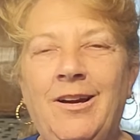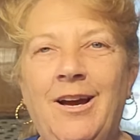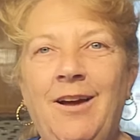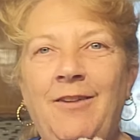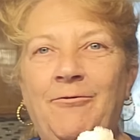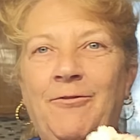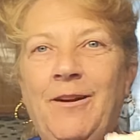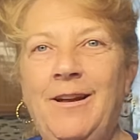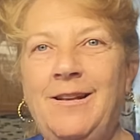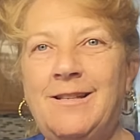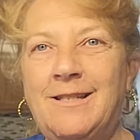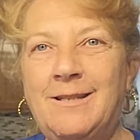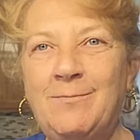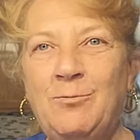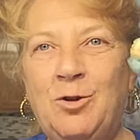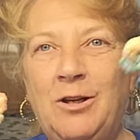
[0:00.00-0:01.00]
I found
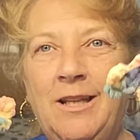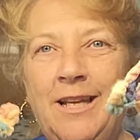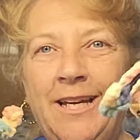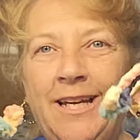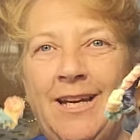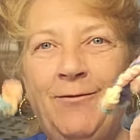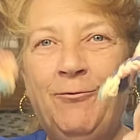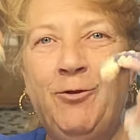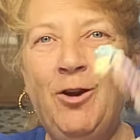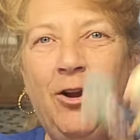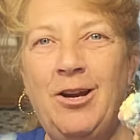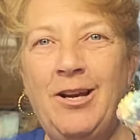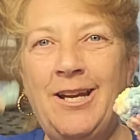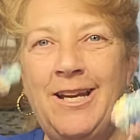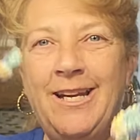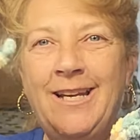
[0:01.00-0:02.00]
some more leggy
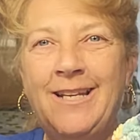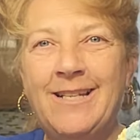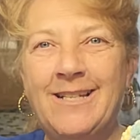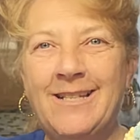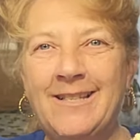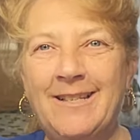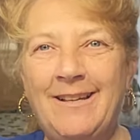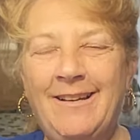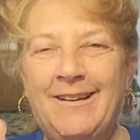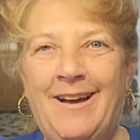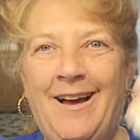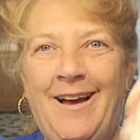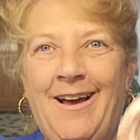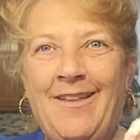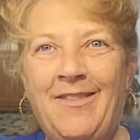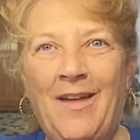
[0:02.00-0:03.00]
froggies.
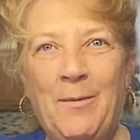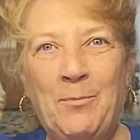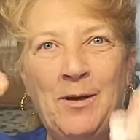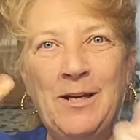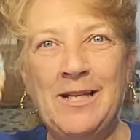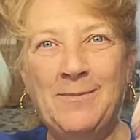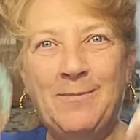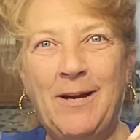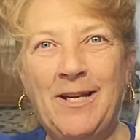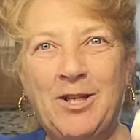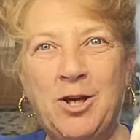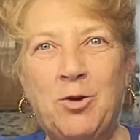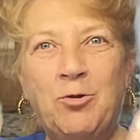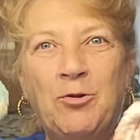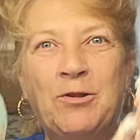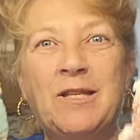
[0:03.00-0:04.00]
That brings my
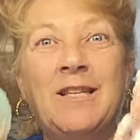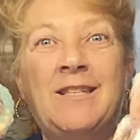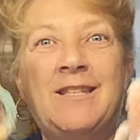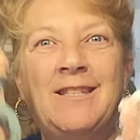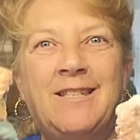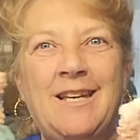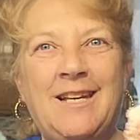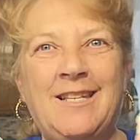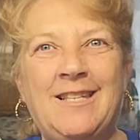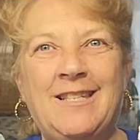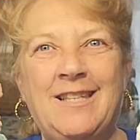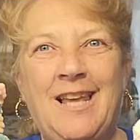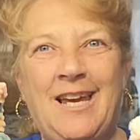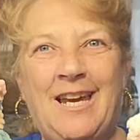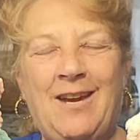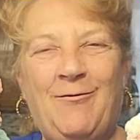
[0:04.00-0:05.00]
total to 6
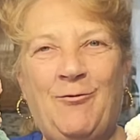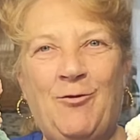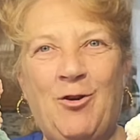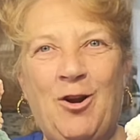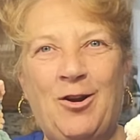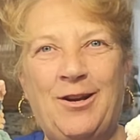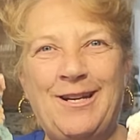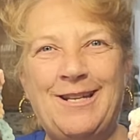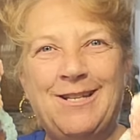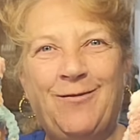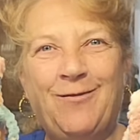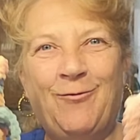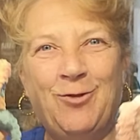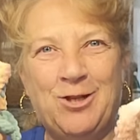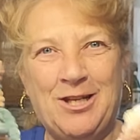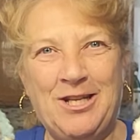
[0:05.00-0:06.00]
leggy froggies
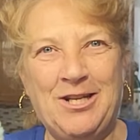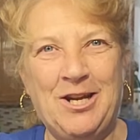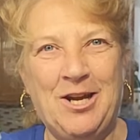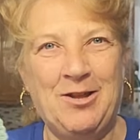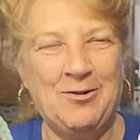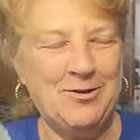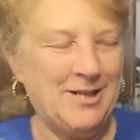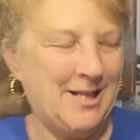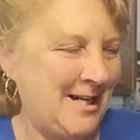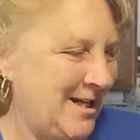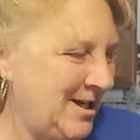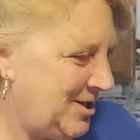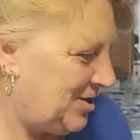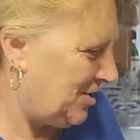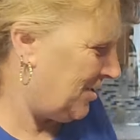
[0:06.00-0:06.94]
for $10 each.